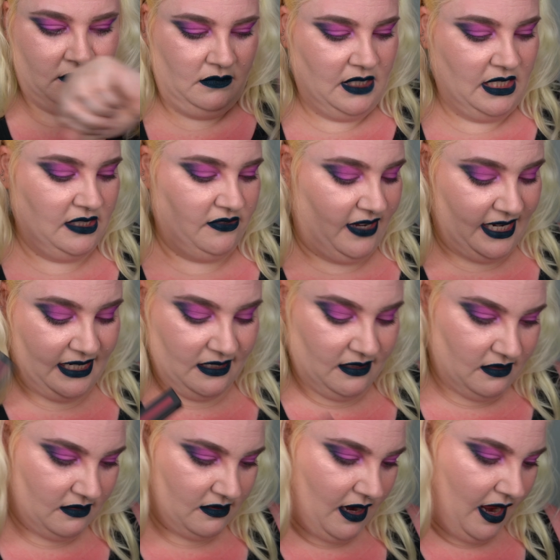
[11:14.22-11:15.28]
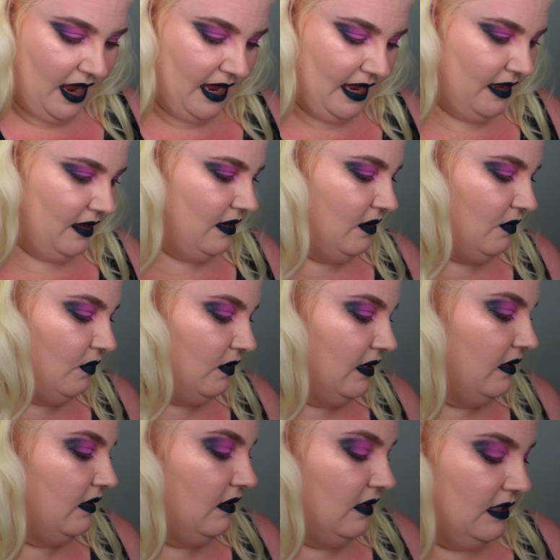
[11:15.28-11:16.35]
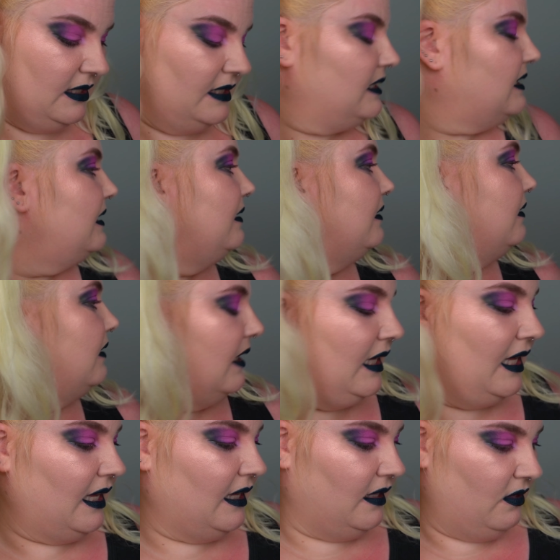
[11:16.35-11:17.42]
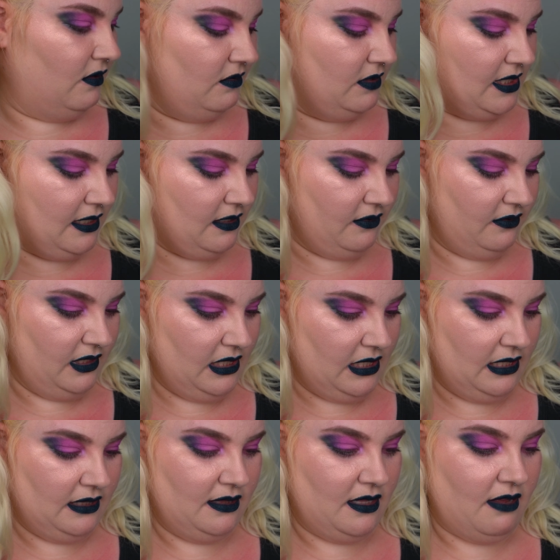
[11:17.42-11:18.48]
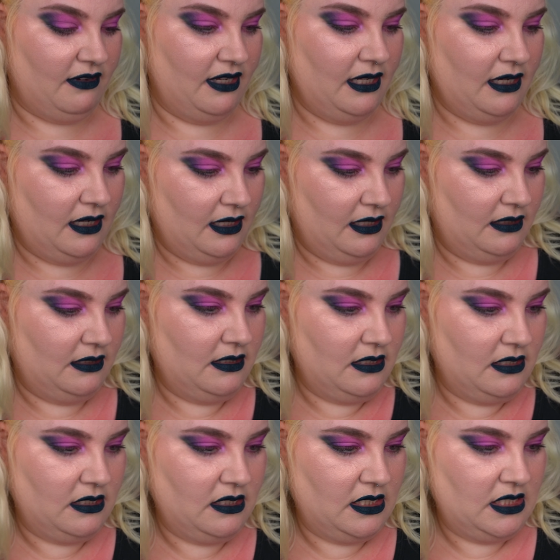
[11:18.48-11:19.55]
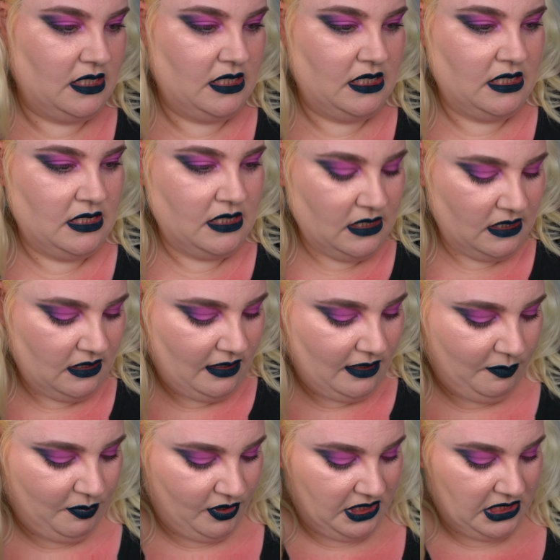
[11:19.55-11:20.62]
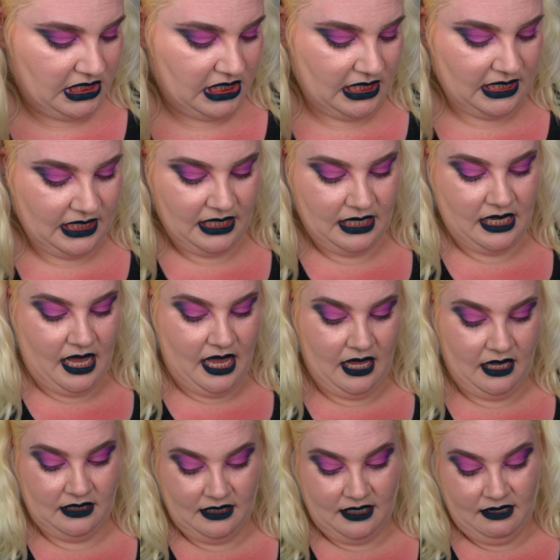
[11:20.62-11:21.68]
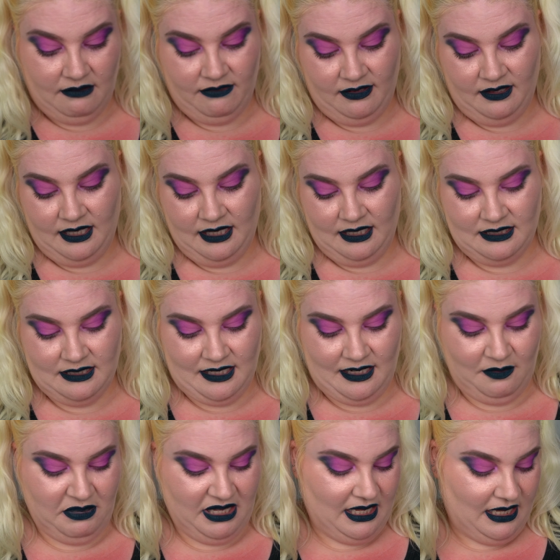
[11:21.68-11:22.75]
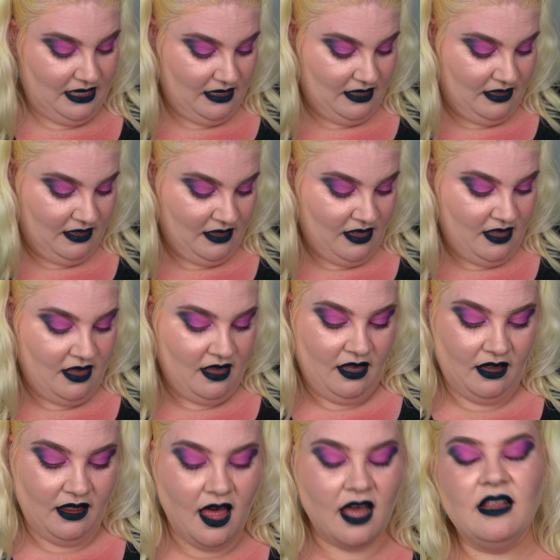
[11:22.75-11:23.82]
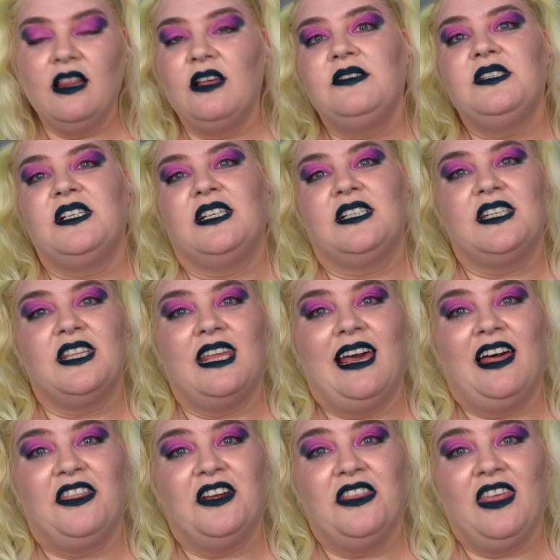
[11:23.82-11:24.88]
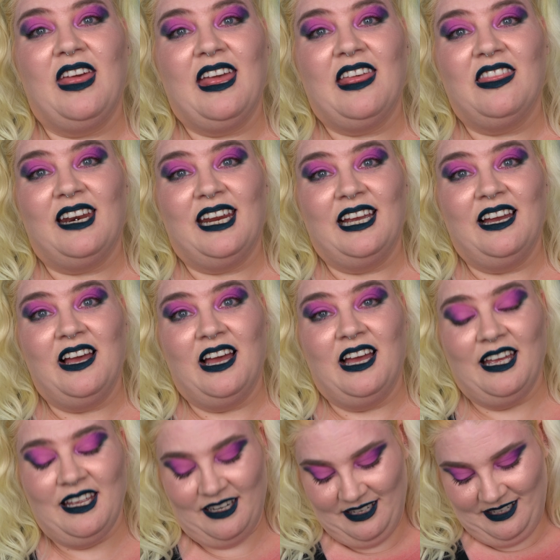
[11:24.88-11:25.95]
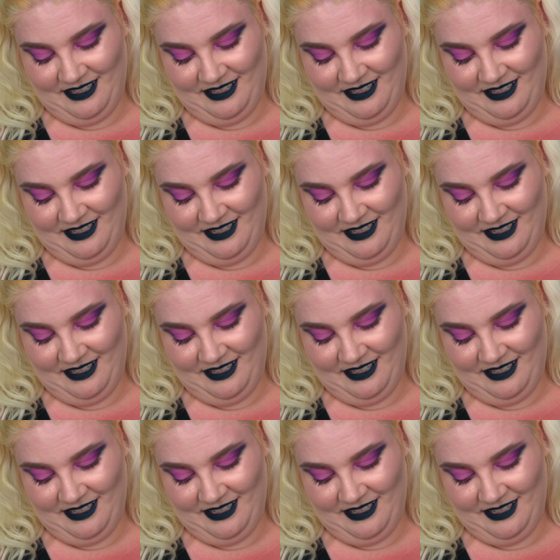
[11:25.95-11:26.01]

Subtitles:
that's fine. I will still get use out of it and love it and appreciate it. And I feel like it's going to be a lot closer to the other thing that I got